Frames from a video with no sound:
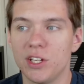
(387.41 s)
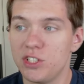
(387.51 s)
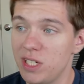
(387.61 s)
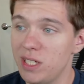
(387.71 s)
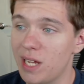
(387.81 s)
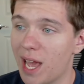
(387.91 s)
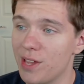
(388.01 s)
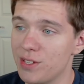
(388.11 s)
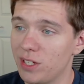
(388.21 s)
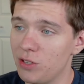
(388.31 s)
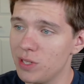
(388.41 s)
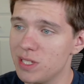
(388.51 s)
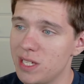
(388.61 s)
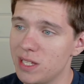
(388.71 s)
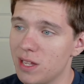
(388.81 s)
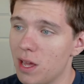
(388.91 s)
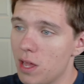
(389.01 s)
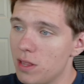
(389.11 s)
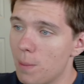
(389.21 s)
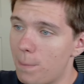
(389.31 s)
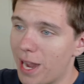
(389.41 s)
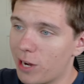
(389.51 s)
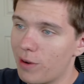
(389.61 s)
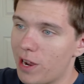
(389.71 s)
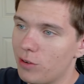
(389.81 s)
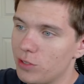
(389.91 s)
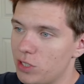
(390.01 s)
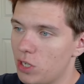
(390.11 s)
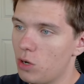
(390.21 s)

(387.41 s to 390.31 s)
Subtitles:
she has, like you can see in the background